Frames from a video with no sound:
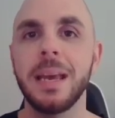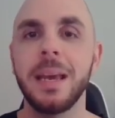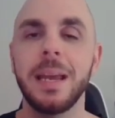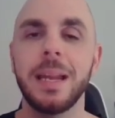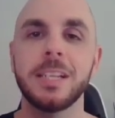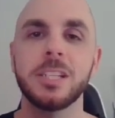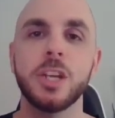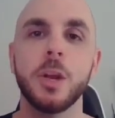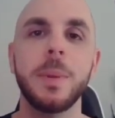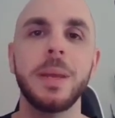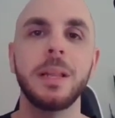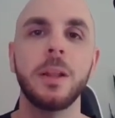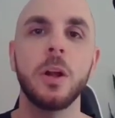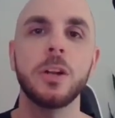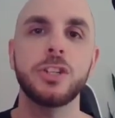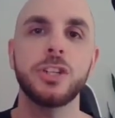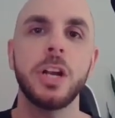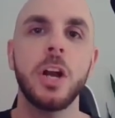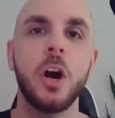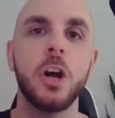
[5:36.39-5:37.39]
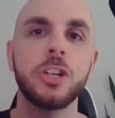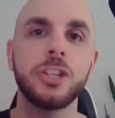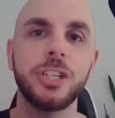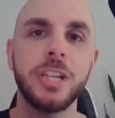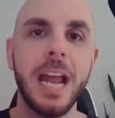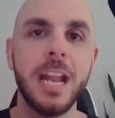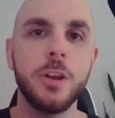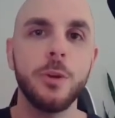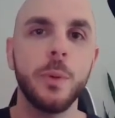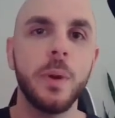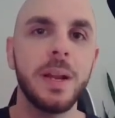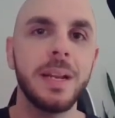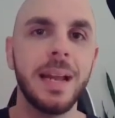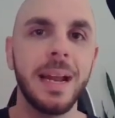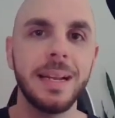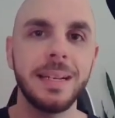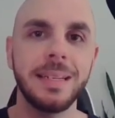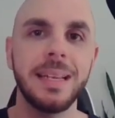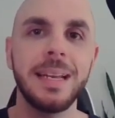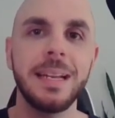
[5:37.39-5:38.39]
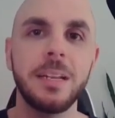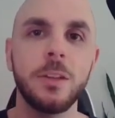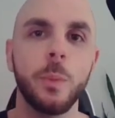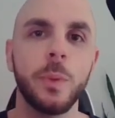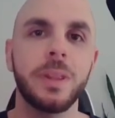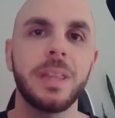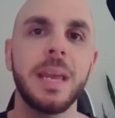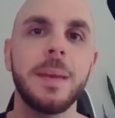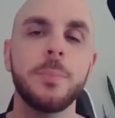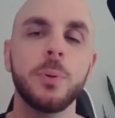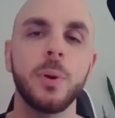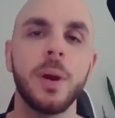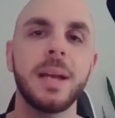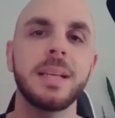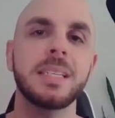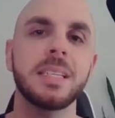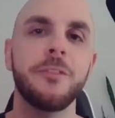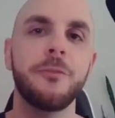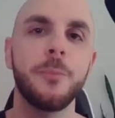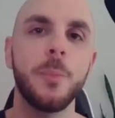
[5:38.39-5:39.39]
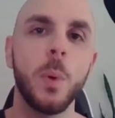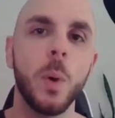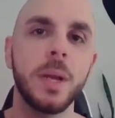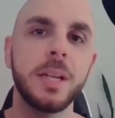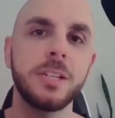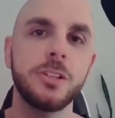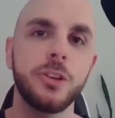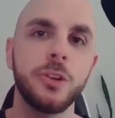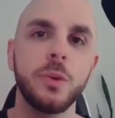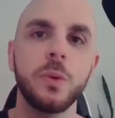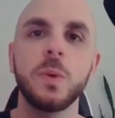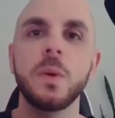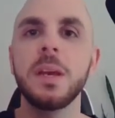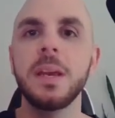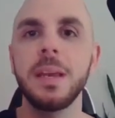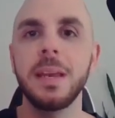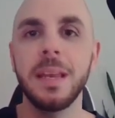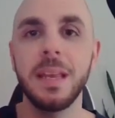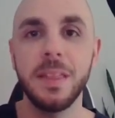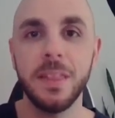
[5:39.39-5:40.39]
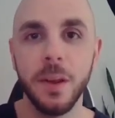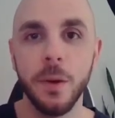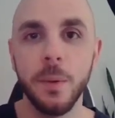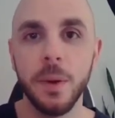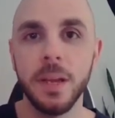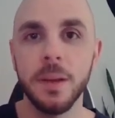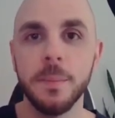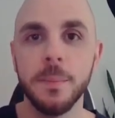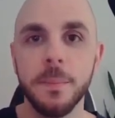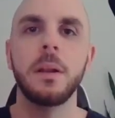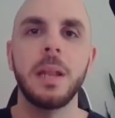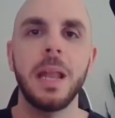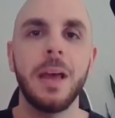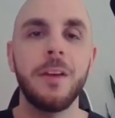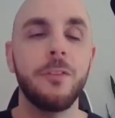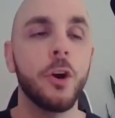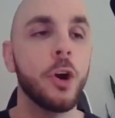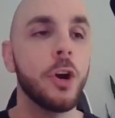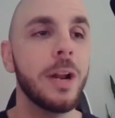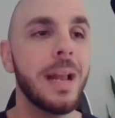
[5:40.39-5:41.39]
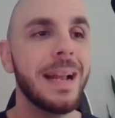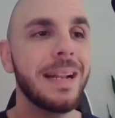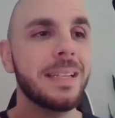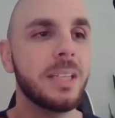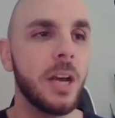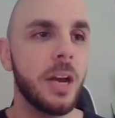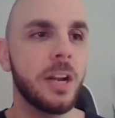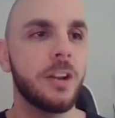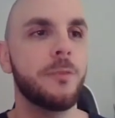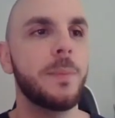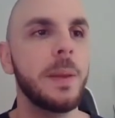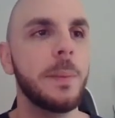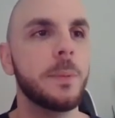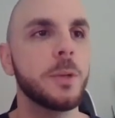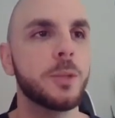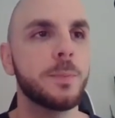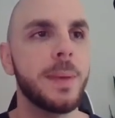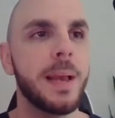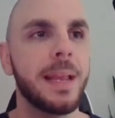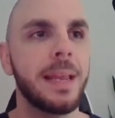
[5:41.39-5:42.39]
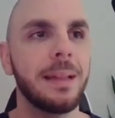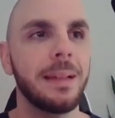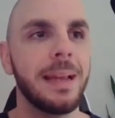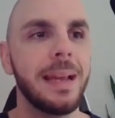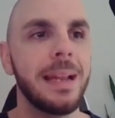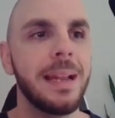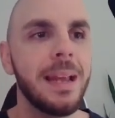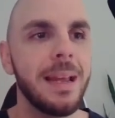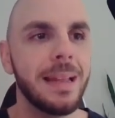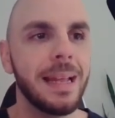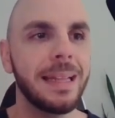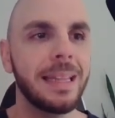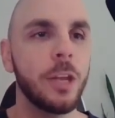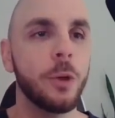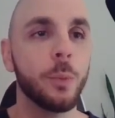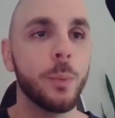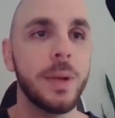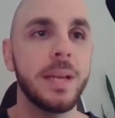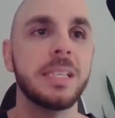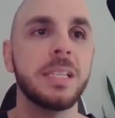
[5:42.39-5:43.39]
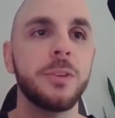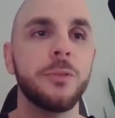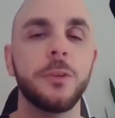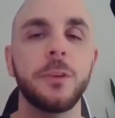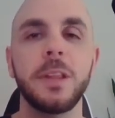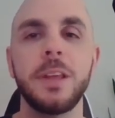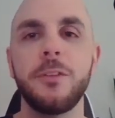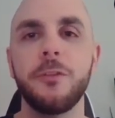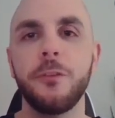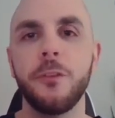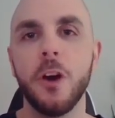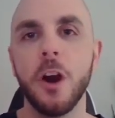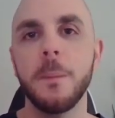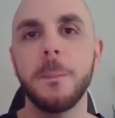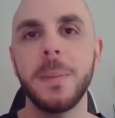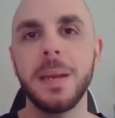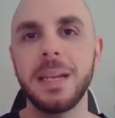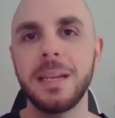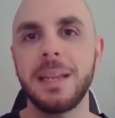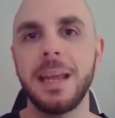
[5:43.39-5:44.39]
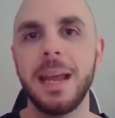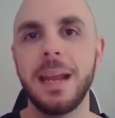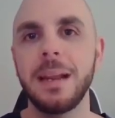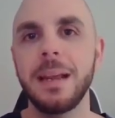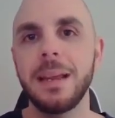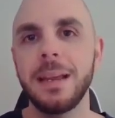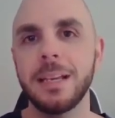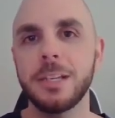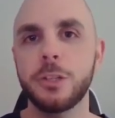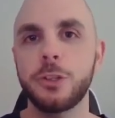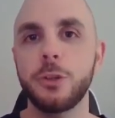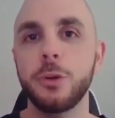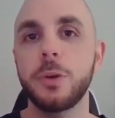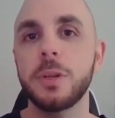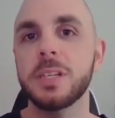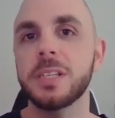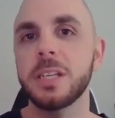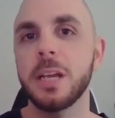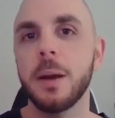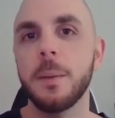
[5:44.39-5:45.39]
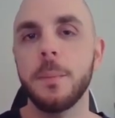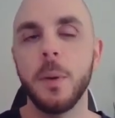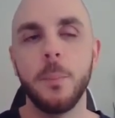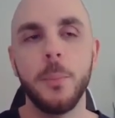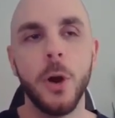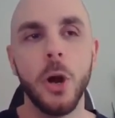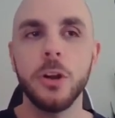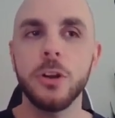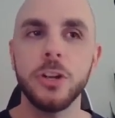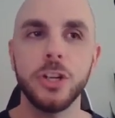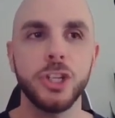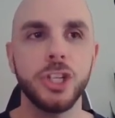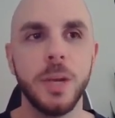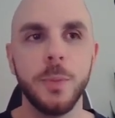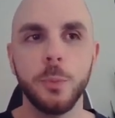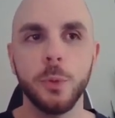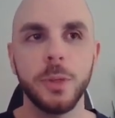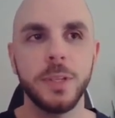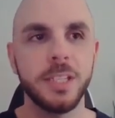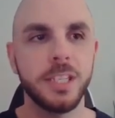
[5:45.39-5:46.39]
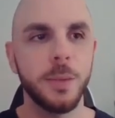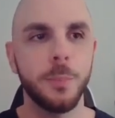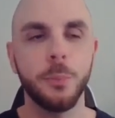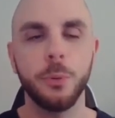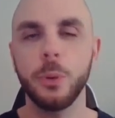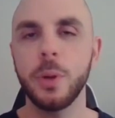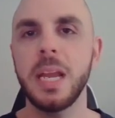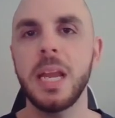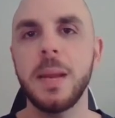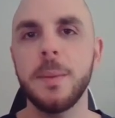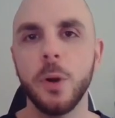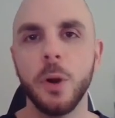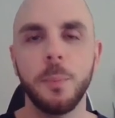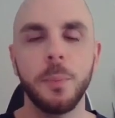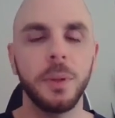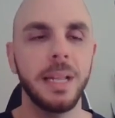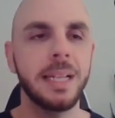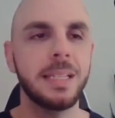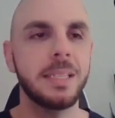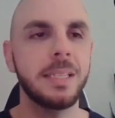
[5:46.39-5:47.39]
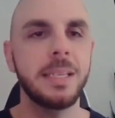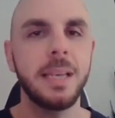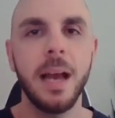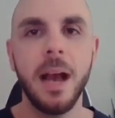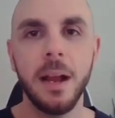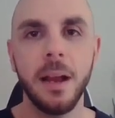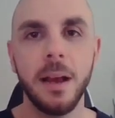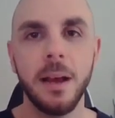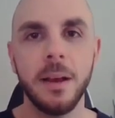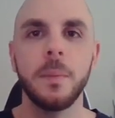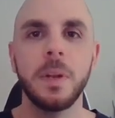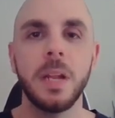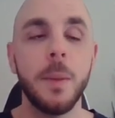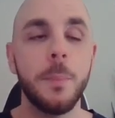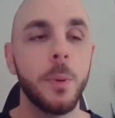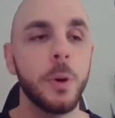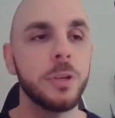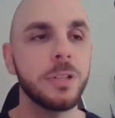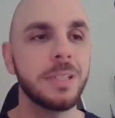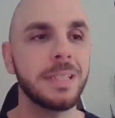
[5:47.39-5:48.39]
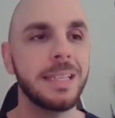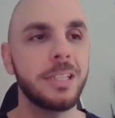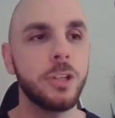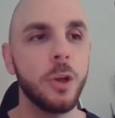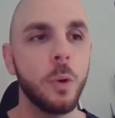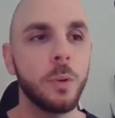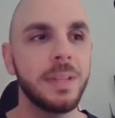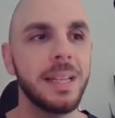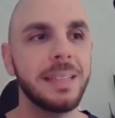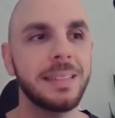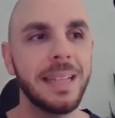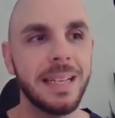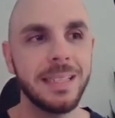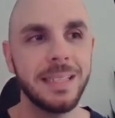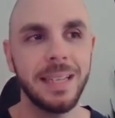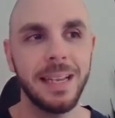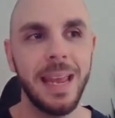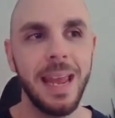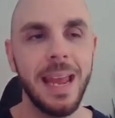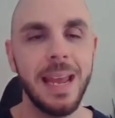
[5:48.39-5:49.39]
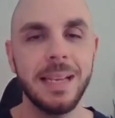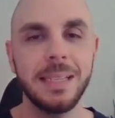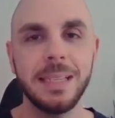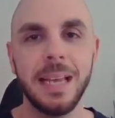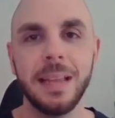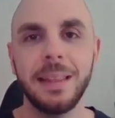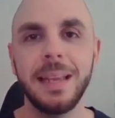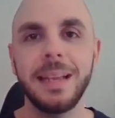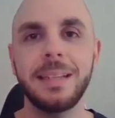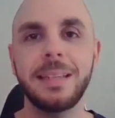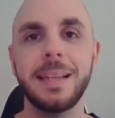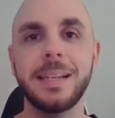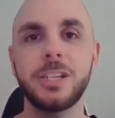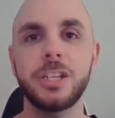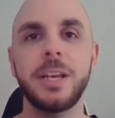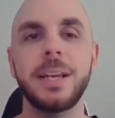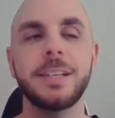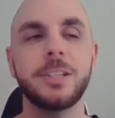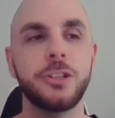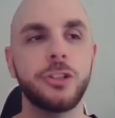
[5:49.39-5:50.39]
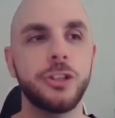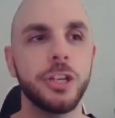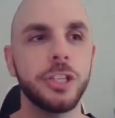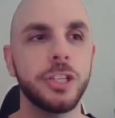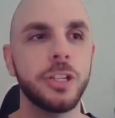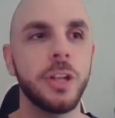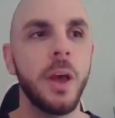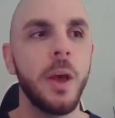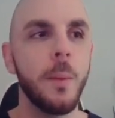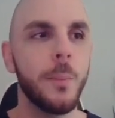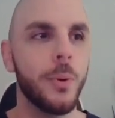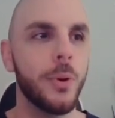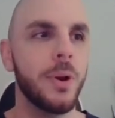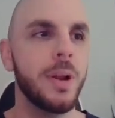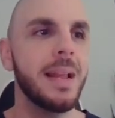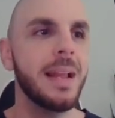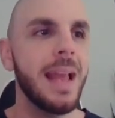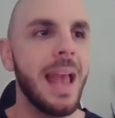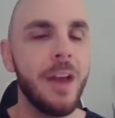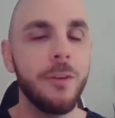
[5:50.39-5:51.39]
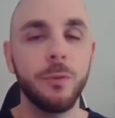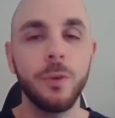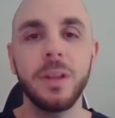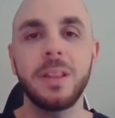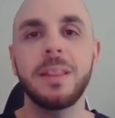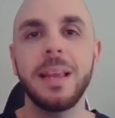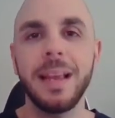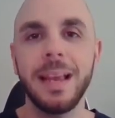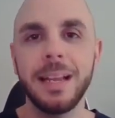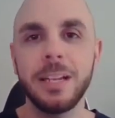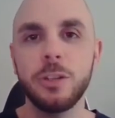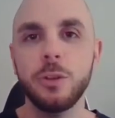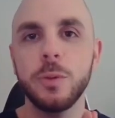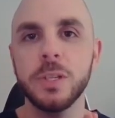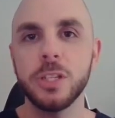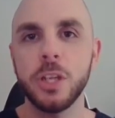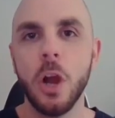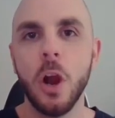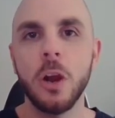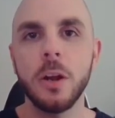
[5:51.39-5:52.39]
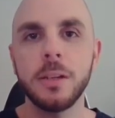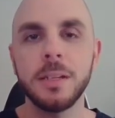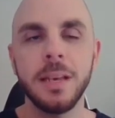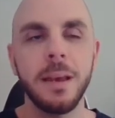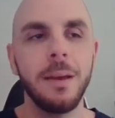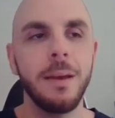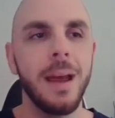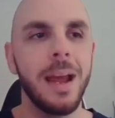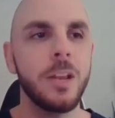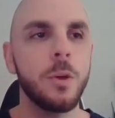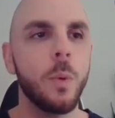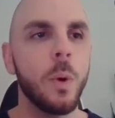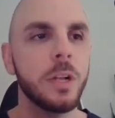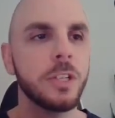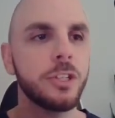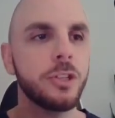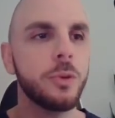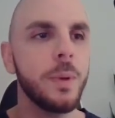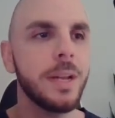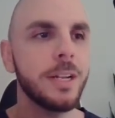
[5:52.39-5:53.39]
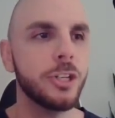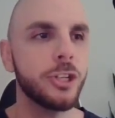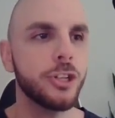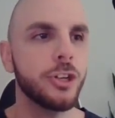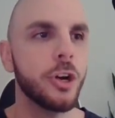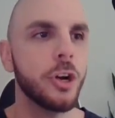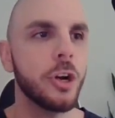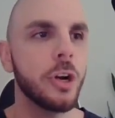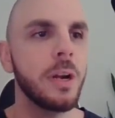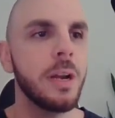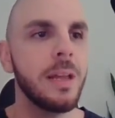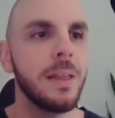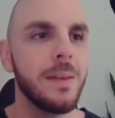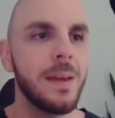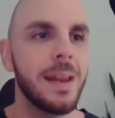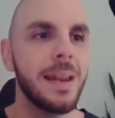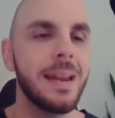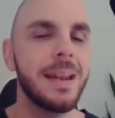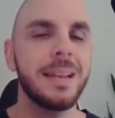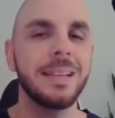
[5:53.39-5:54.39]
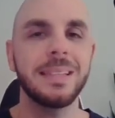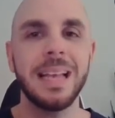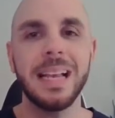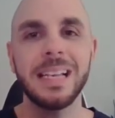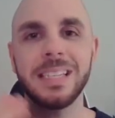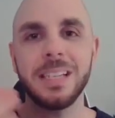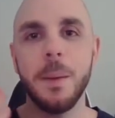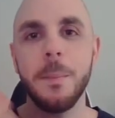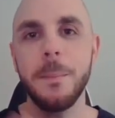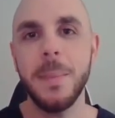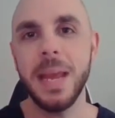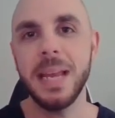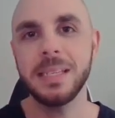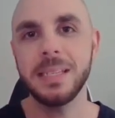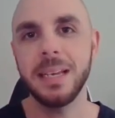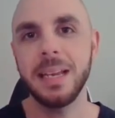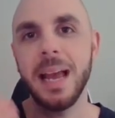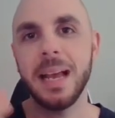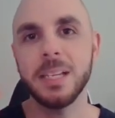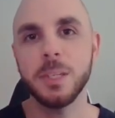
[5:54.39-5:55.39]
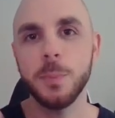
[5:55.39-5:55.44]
It is gonna be launching on January 19th with a price of 0.2 Ethereum. Now I've heard a ton of people speculate that the reason for the far mint date is due to some partnership with Supreme or Balenciaga. And I personally don't think that's the case. I think Digi is just putting everything into his art and he wants to ensure that it is as amazing as